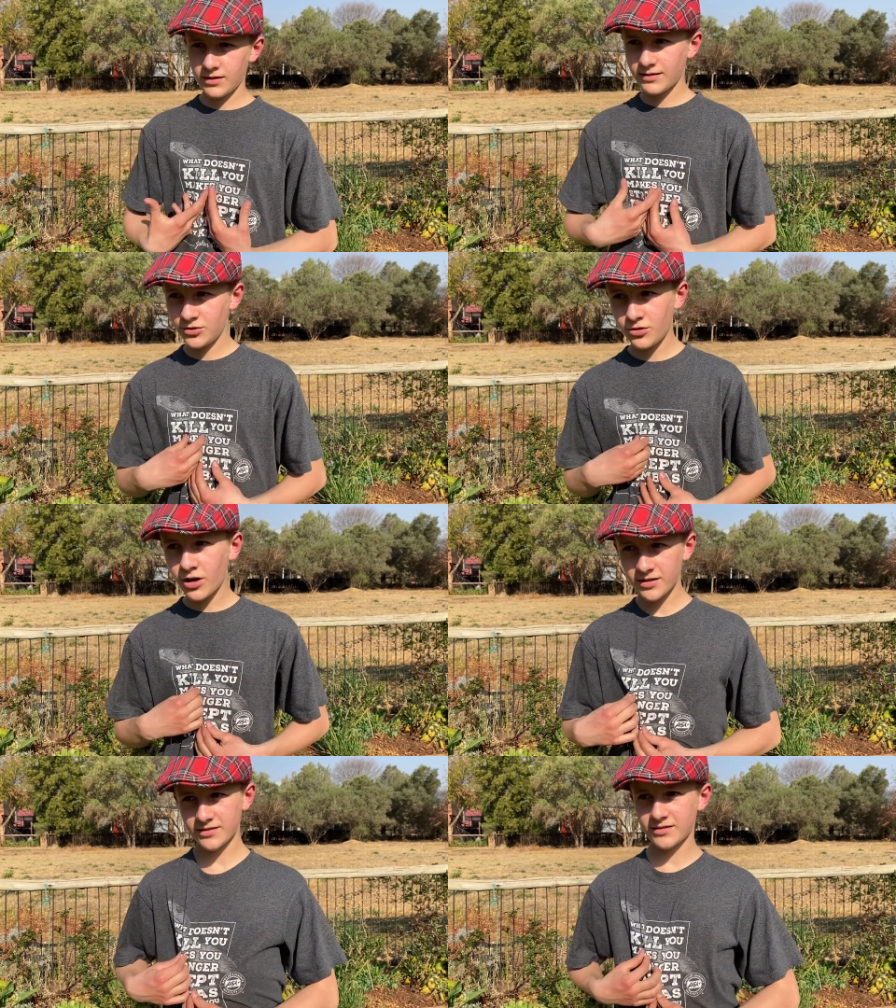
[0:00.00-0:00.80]
You
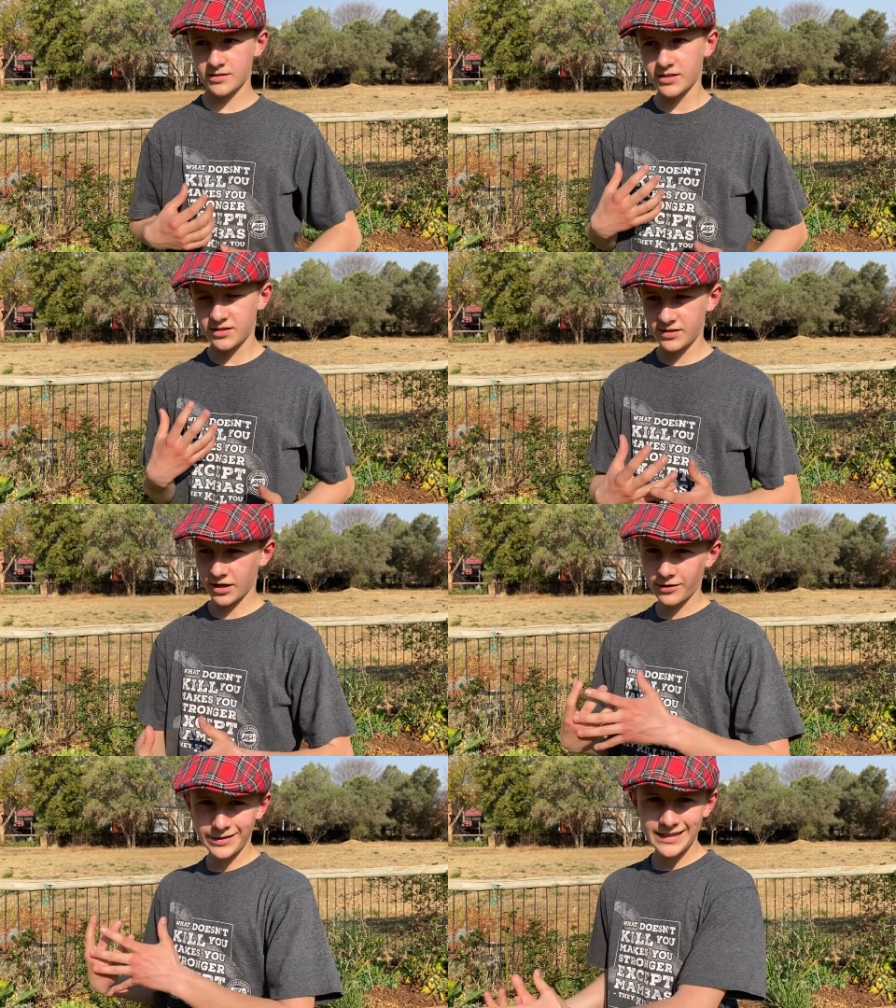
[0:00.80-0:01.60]
can't
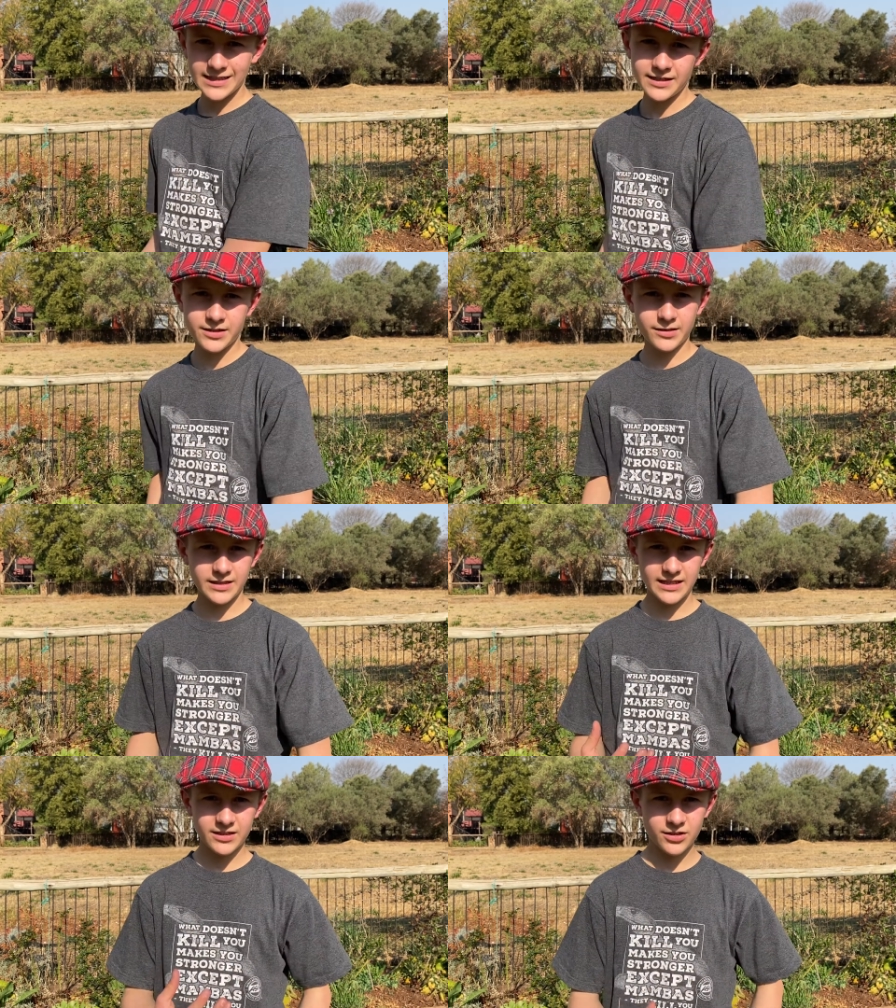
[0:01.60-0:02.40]
directly
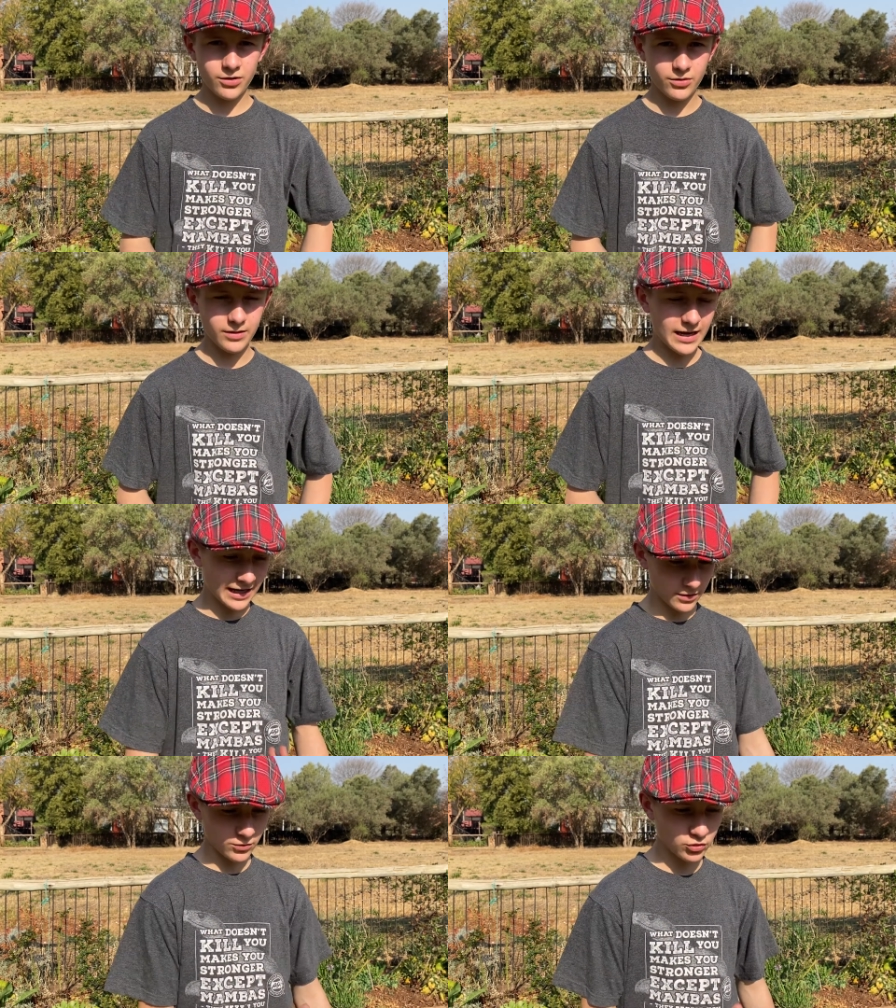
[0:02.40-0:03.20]
donate to
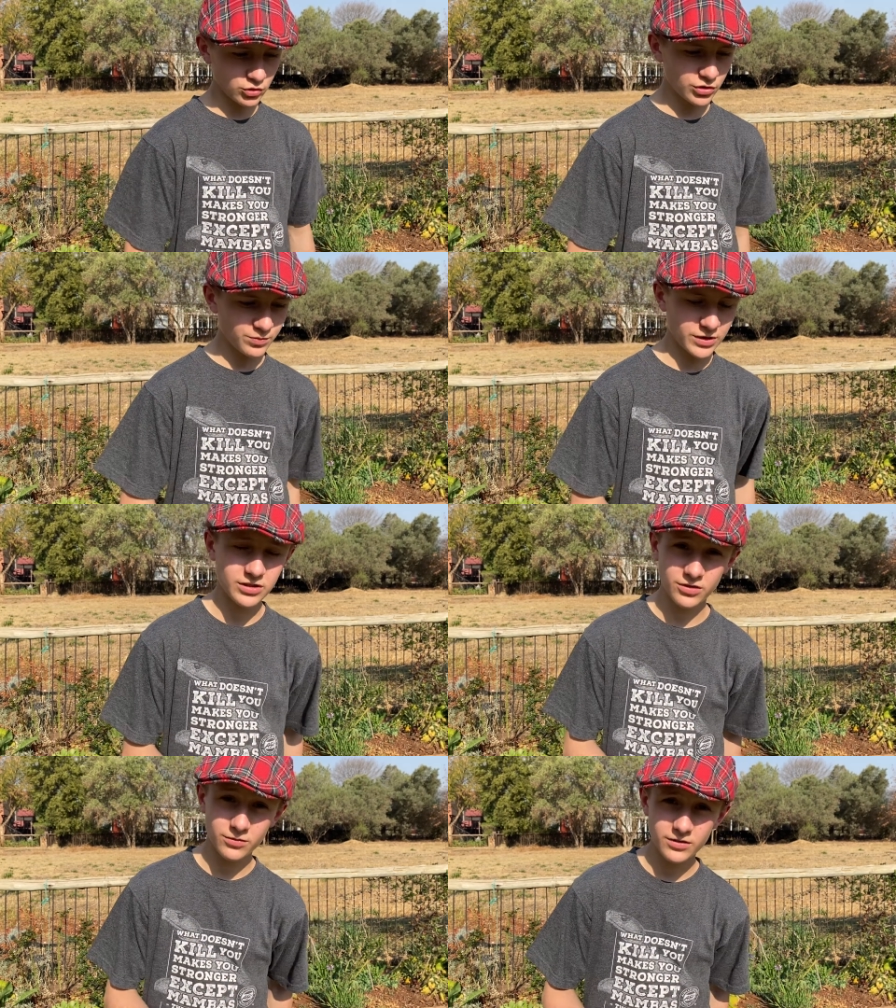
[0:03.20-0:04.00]
animals, but
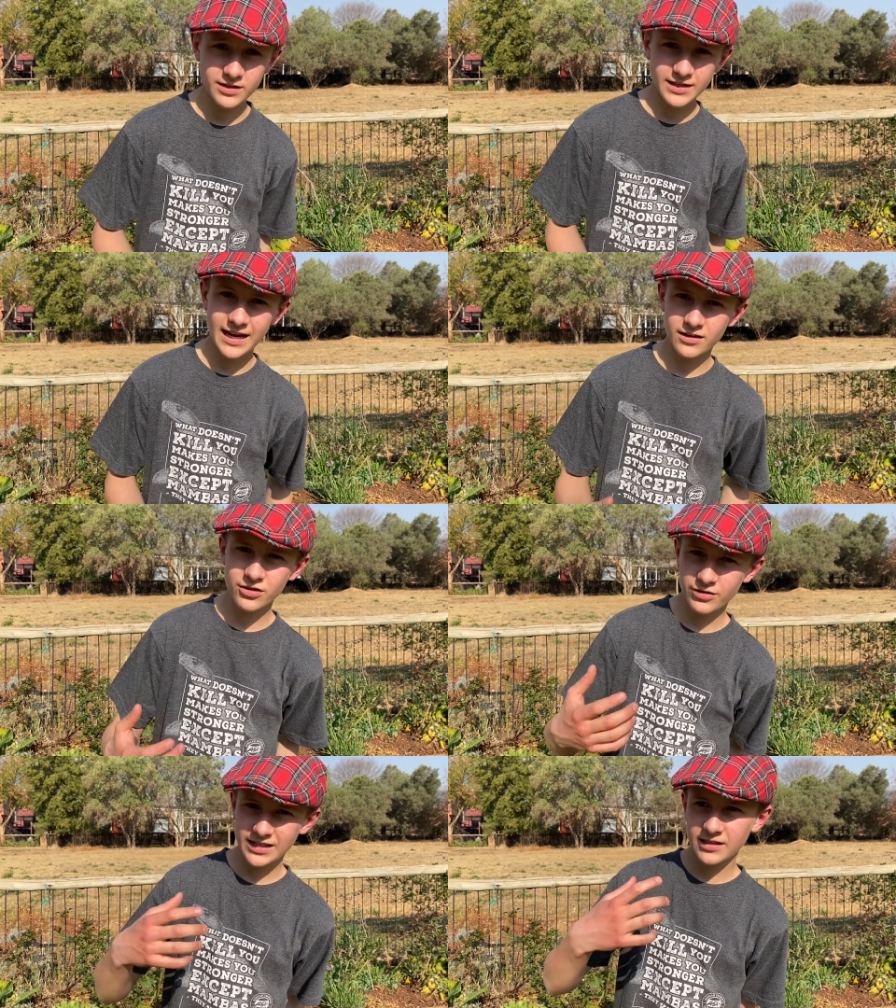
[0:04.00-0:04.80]
you can
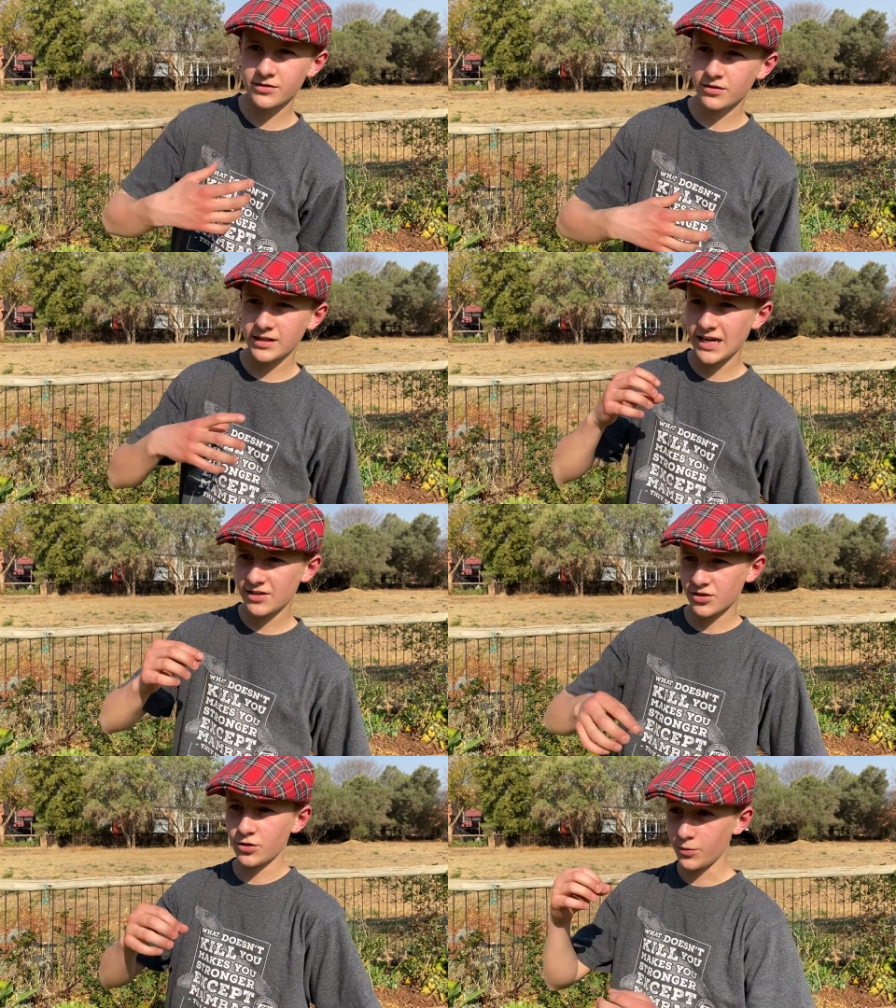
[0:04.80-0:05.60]
directly donate
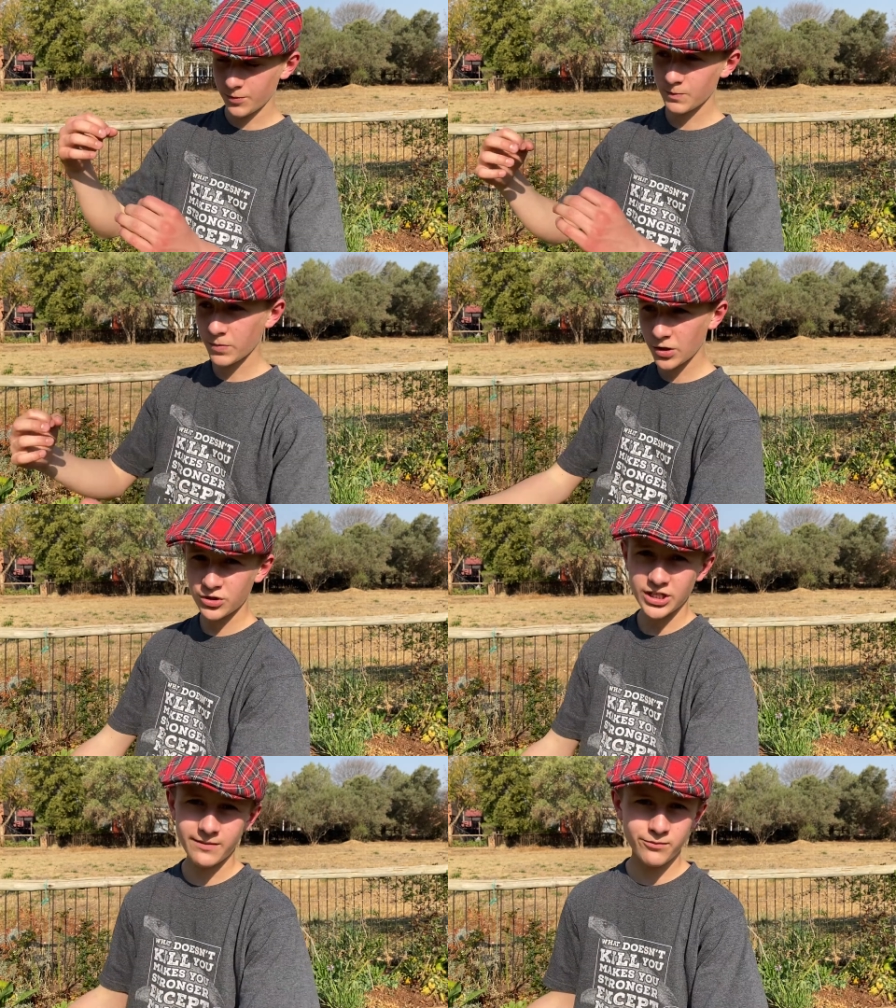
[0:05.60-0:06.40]
to
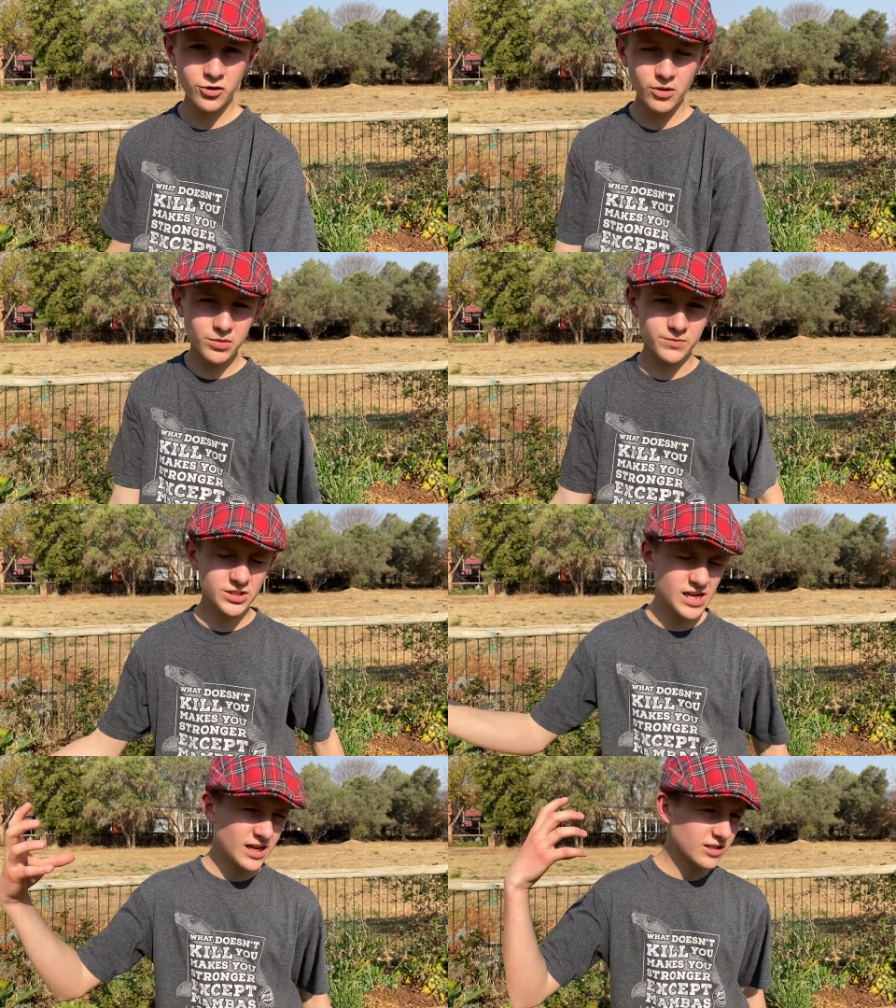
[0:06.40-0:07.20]
poaching problems,
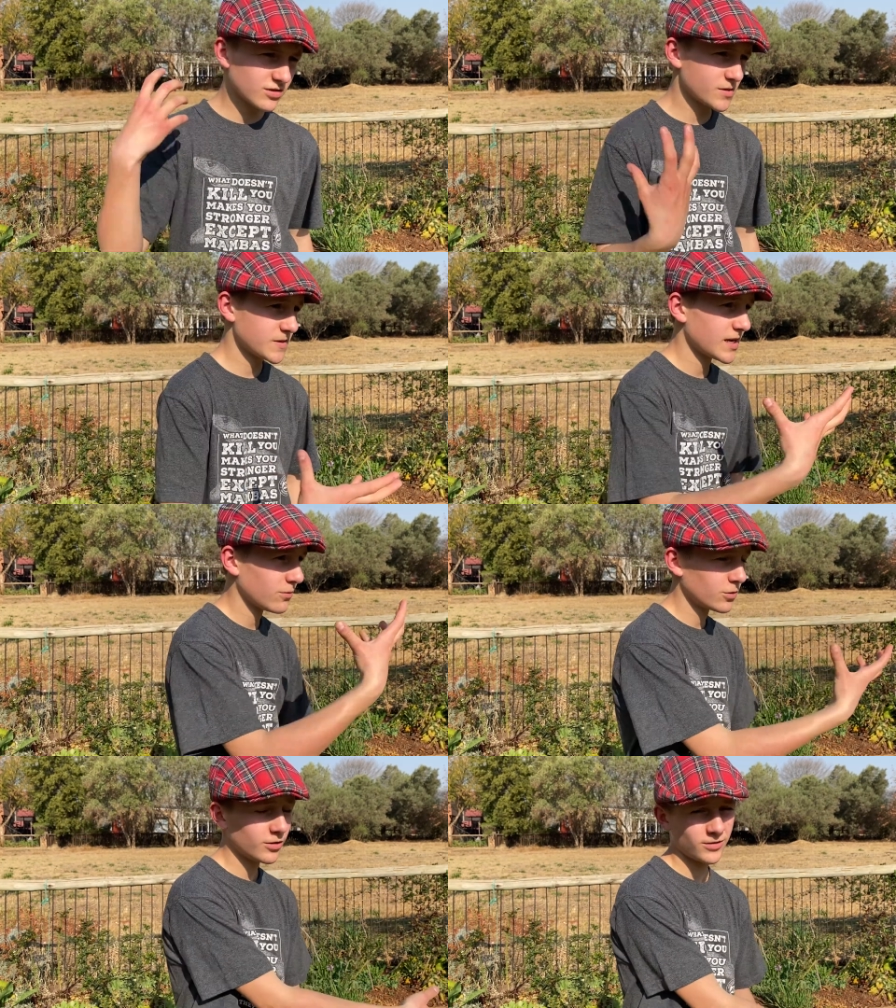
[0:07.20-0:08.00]
so they
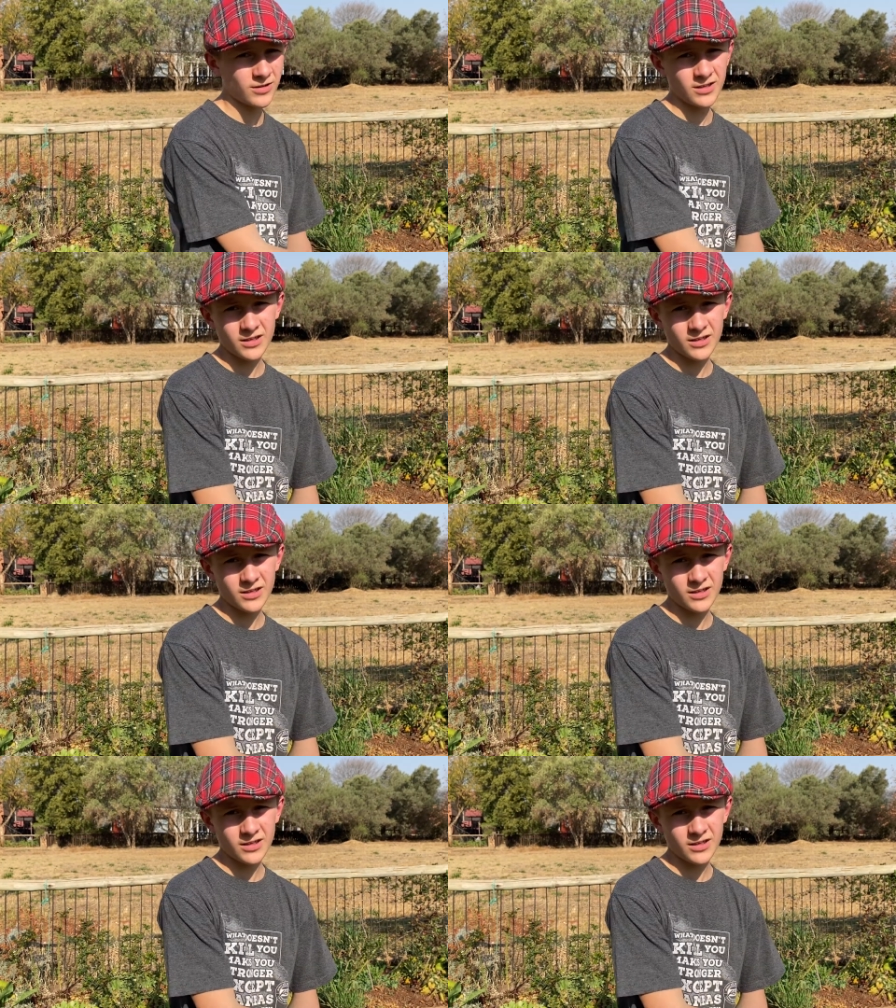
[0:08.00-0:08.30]
will